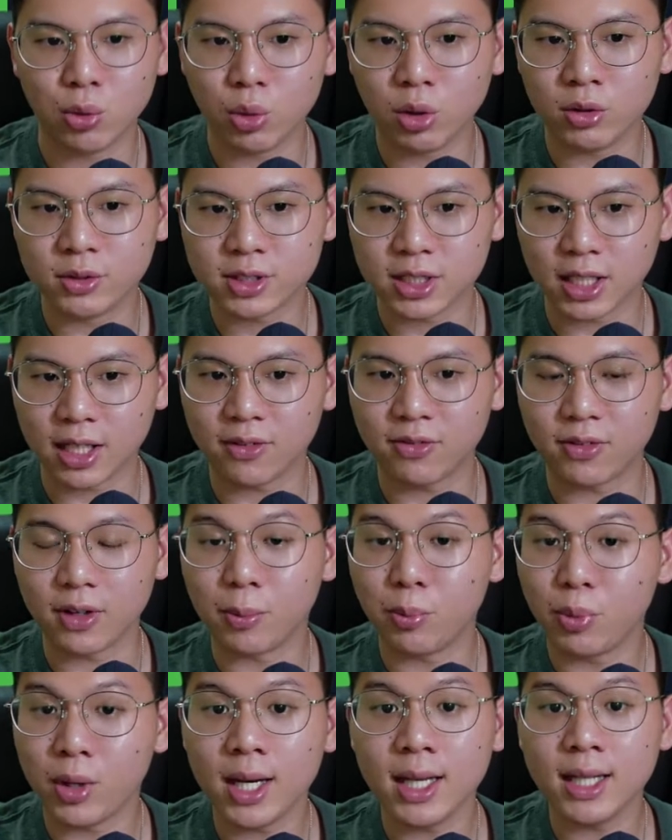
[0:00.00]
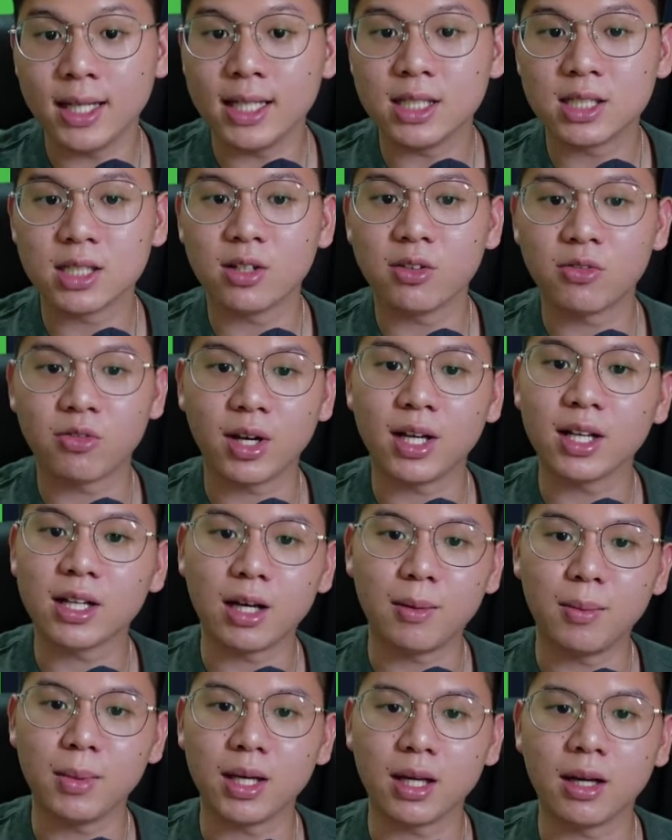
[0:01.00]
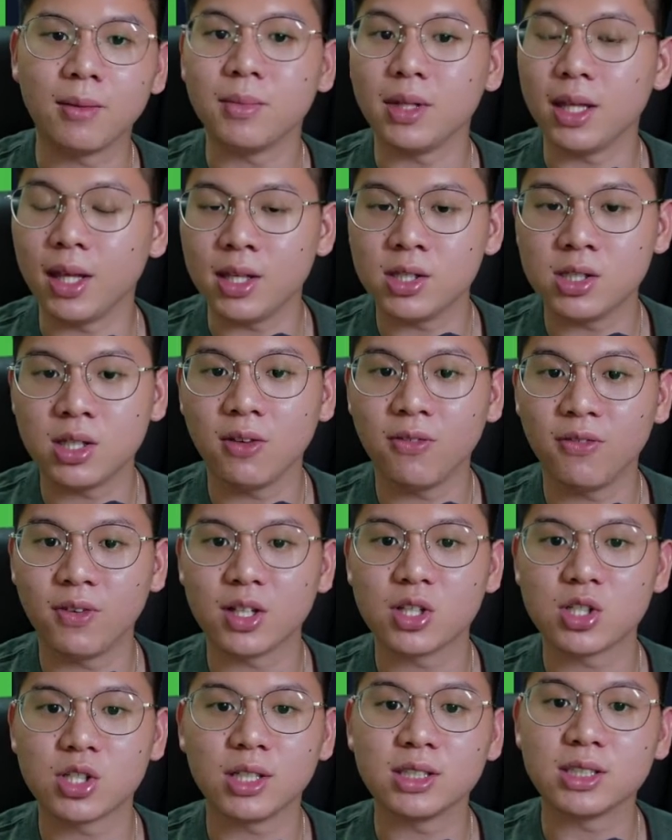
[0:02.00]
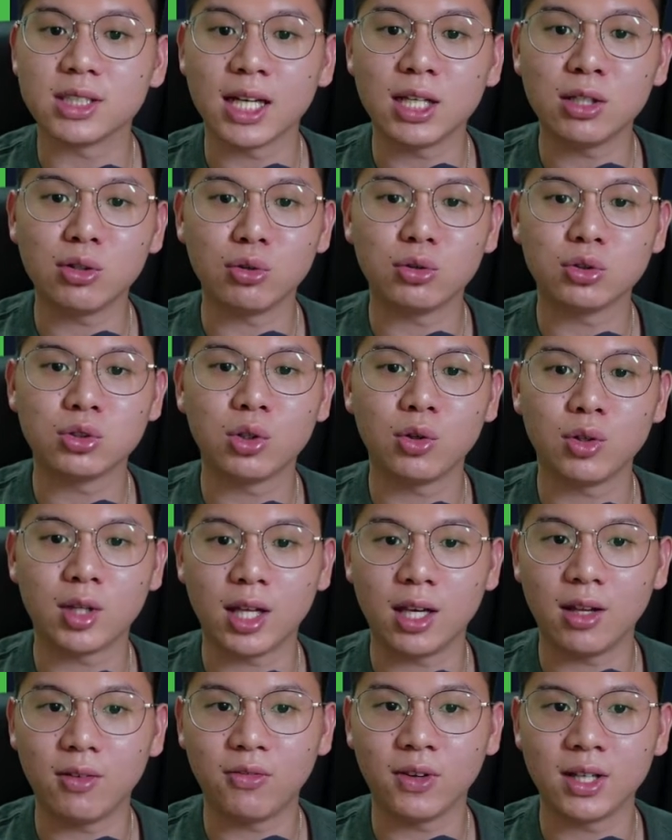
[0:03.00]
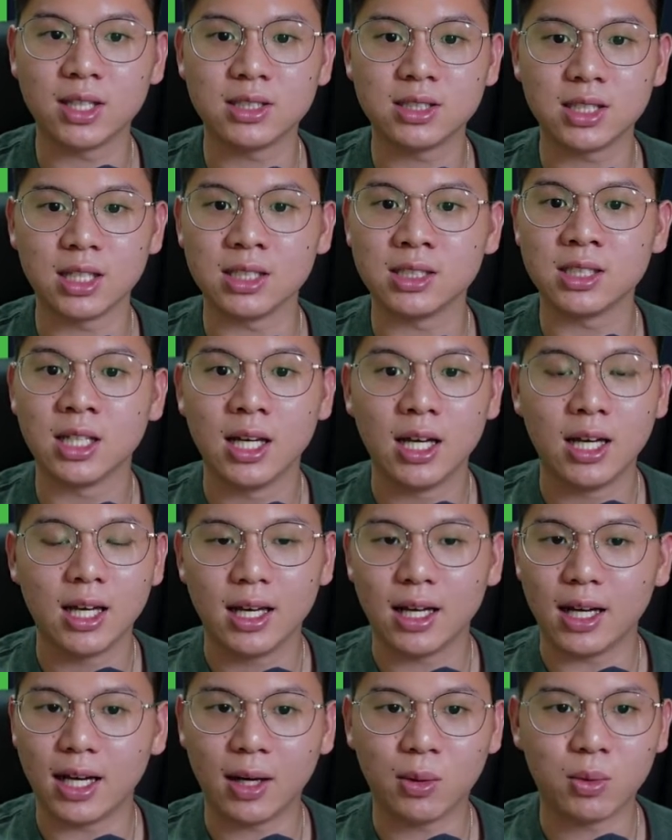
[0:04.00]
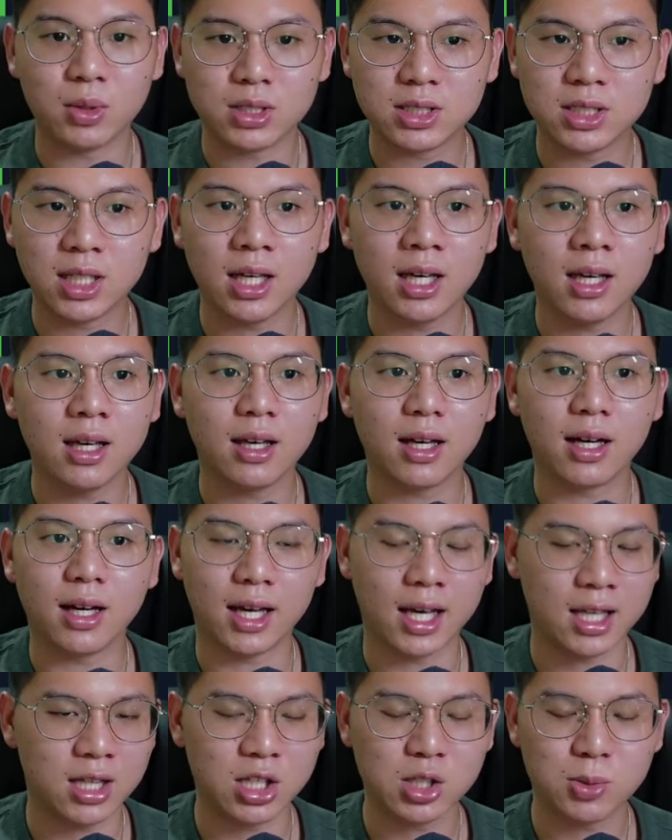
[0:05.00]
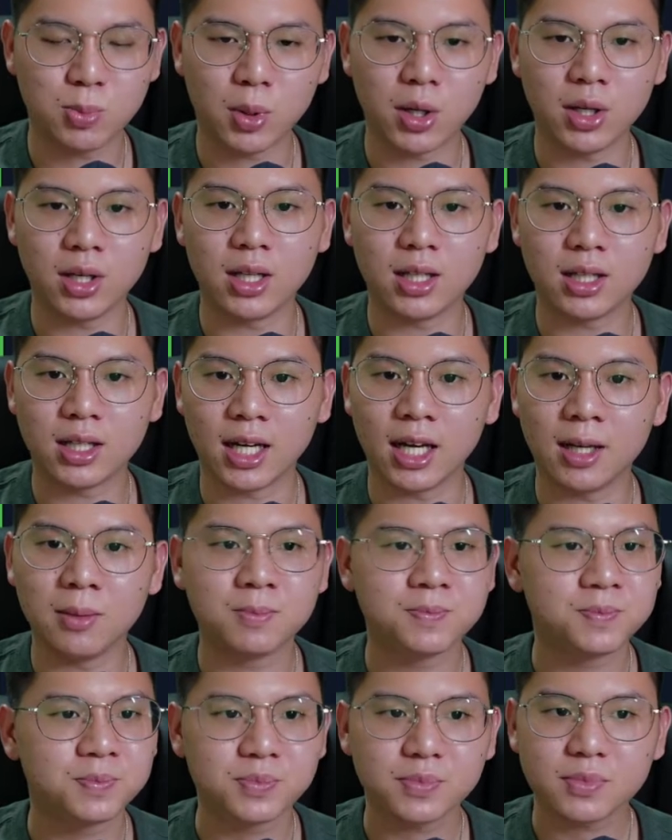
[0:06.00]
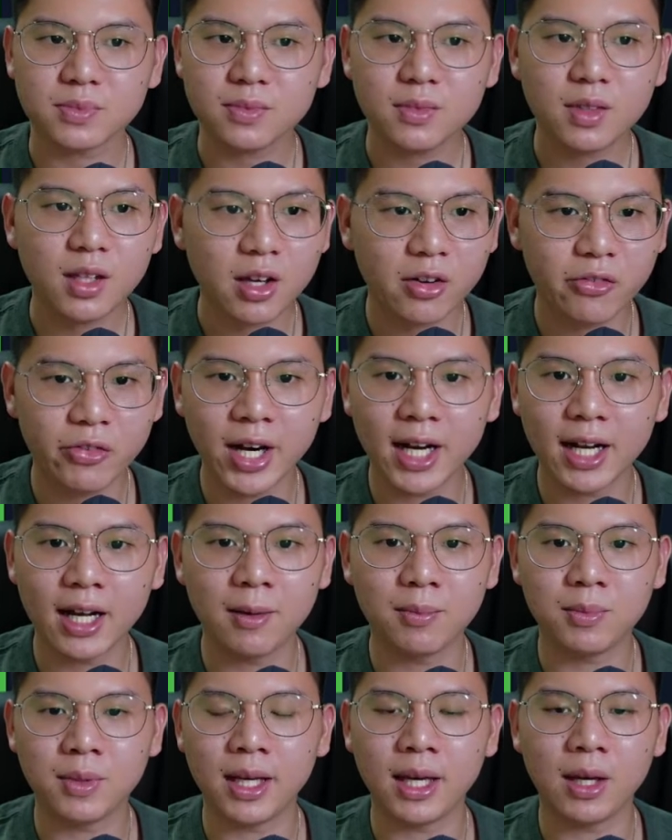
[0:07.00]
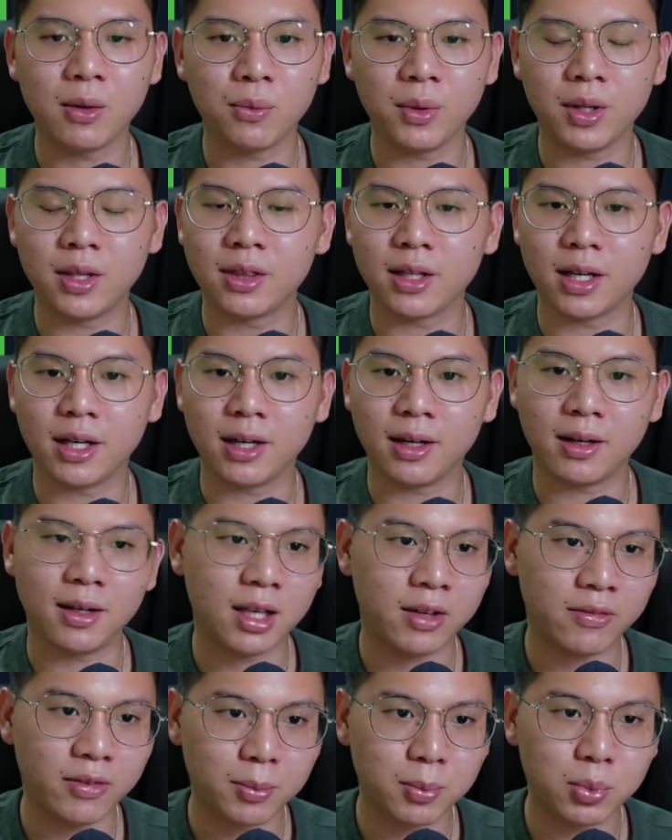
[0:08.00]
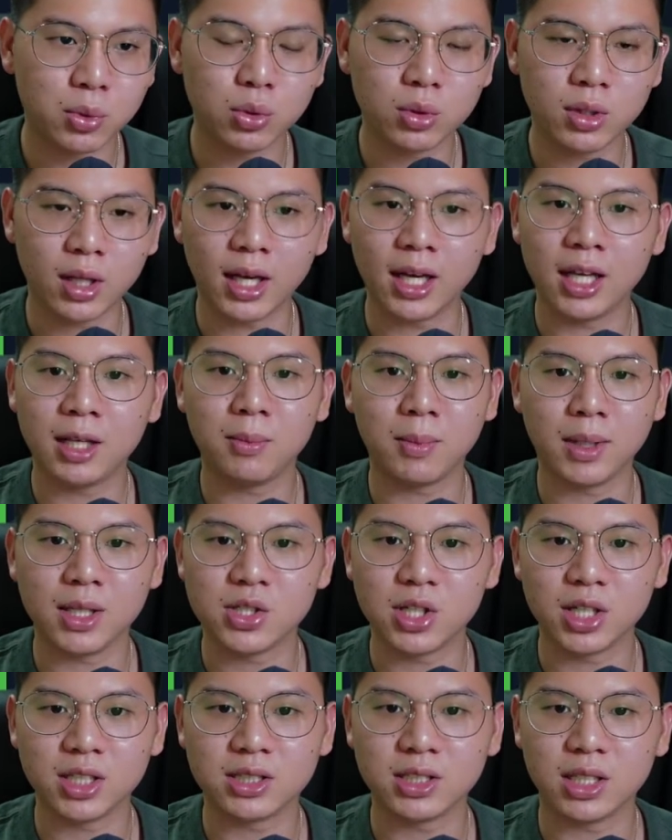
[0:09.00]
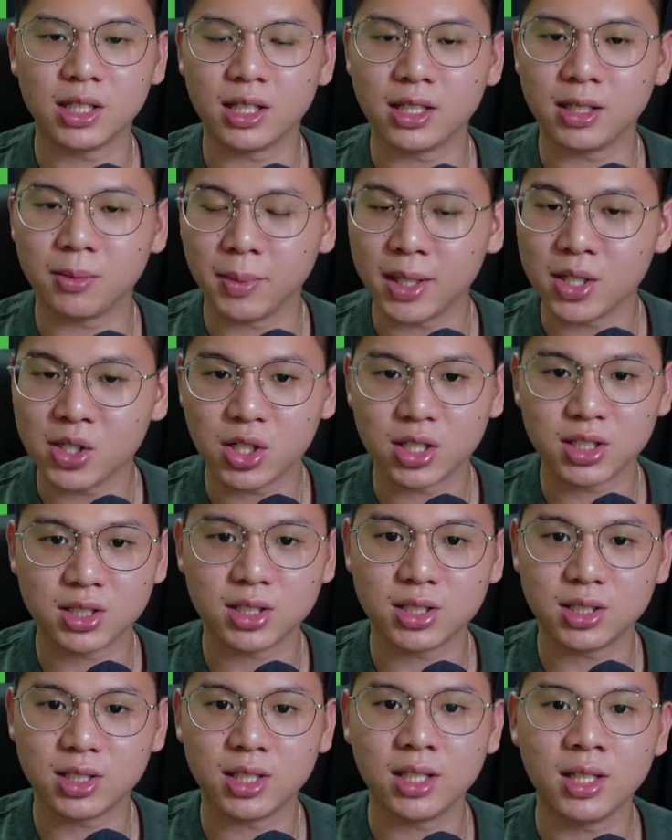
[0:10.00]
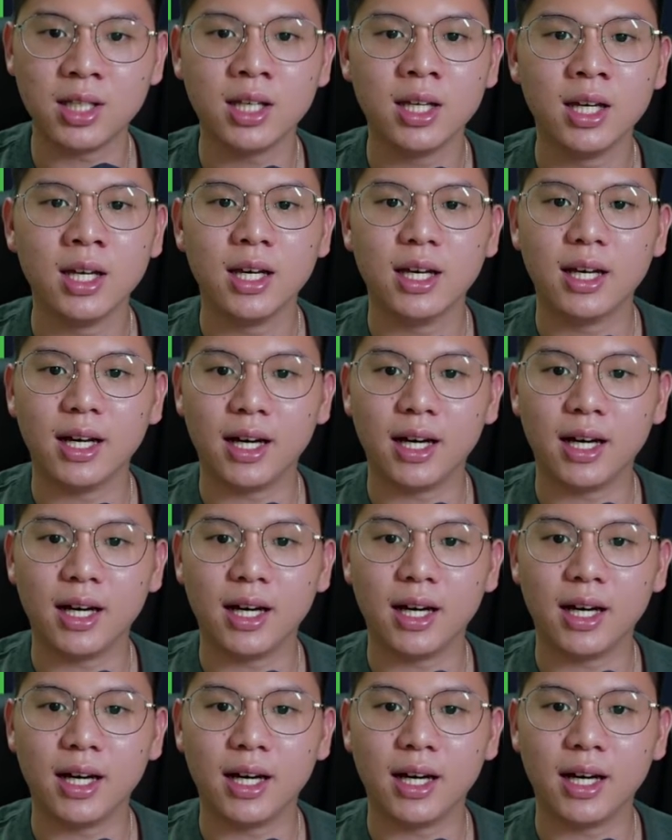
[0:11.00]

Wolves have a pretty decent run coming up, easy fixtures, and also their defense is, I would say, at this point in time, right up there with Liverpool and Manchester City.